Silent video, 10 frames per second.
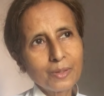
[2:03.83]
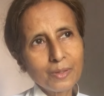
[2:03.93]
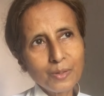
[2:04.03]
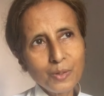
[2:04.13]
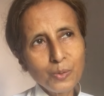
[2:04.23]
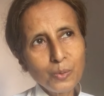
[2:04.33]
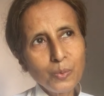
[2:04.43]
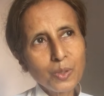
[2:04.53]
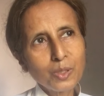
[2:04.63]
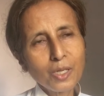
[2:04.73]
you
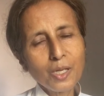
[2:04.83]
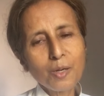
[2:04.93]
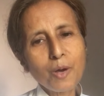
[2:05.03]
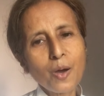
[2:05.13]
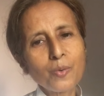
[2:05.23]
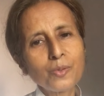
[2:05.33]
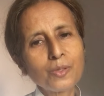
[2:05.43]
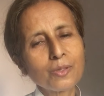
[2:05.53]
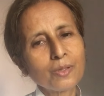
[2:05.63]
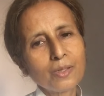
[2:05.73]
will think
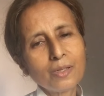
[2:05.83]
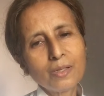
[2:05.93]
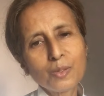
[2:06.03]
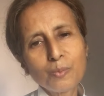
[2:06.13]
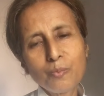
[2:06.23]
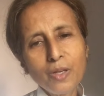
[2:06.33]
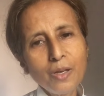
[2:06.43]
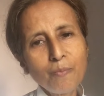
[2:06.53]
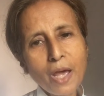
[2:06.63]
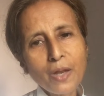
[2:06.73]
about
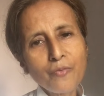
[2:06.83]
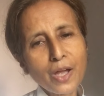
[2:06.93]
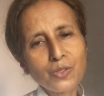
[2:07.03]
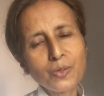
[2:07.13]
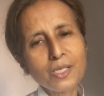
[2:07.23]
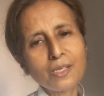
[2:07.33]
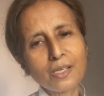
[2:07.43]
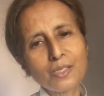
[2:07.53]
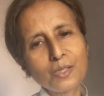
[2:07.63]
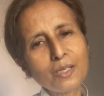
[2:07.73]
in manufacturing
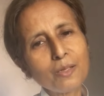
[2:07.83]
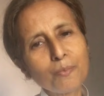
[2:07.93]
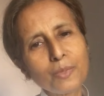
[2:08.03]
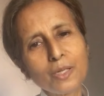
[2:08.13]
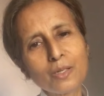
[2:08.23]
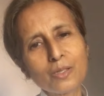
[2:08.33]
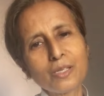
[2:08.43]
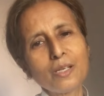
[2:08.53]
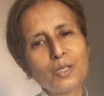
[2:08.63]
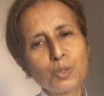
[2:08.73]
sector a little bit,
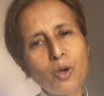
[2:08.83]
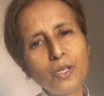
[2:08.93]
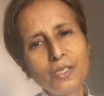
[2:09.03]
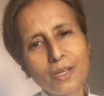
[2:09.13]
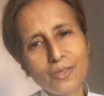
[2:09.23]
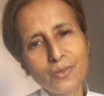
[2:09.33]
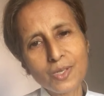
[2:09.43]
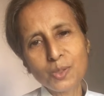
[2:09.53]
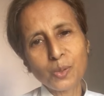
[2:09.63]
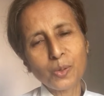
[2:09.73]
say small
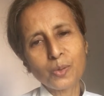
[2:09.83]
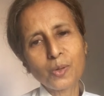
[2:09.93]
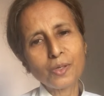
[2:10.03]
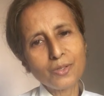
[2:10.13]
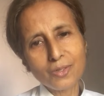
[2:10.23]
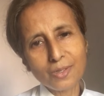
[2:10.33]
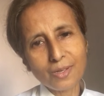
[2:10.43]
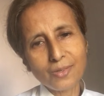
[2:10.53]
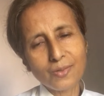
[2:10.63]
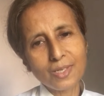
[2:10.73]
industries or cottage
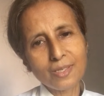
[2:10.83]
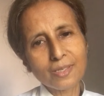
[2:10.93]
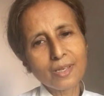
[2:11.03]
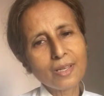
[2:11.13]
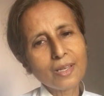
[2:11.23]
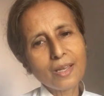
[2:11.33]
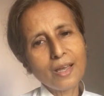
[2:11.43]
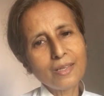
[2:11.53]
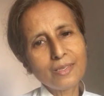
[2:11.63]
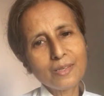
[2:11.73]
industries,
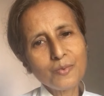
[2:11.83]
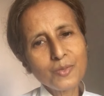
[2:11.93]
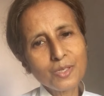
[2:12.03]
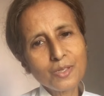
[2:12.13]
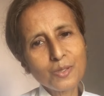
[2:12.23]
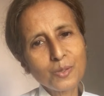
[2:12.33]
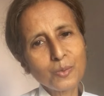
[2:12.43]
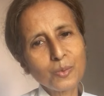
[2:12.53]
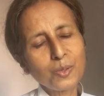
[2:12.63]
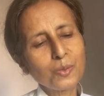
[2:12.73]
and services. You're
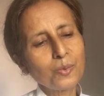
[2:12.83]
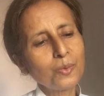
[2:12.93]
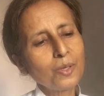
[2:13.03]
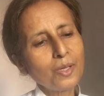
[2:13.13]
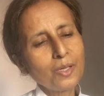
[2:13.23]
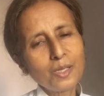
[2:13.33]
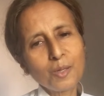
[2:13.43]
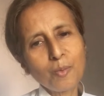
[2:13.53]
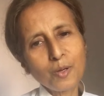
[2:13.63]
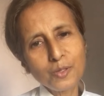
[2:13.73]
going to
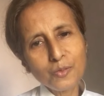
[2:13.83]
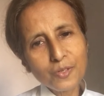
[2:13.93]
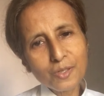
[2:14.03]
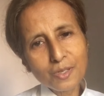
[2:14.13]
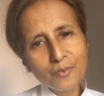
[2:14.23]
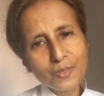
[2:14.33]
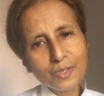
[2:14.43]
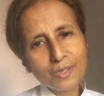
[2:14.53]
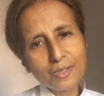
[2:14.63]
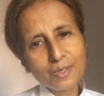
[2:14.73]
think about different
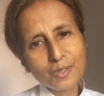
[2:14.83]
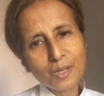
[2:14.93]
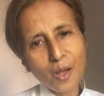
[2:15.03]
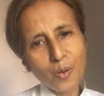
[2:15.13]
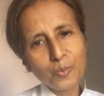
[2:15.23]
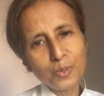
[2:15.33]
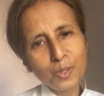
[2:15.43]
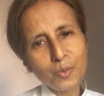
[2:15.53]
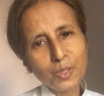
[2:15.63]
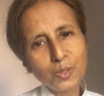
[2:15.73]
services, how they're
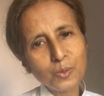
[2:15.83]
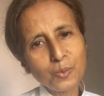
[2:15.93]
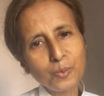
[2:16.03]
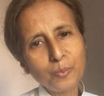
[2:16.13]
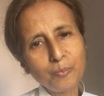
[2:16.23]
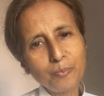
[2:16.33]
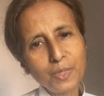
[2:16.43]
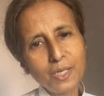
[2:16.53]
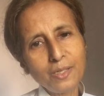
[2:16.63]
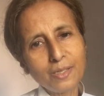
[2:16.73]
going to
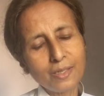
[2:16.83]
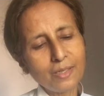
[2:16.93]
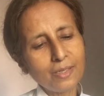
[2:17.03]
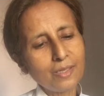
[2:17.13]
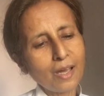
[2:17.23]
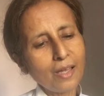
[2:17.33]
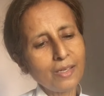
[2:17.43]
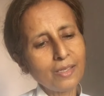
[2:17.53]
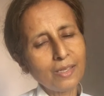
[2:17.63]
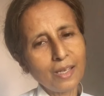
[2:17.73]
be
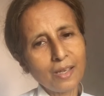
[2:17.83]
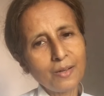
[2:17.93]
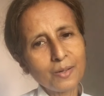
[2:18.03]
done there.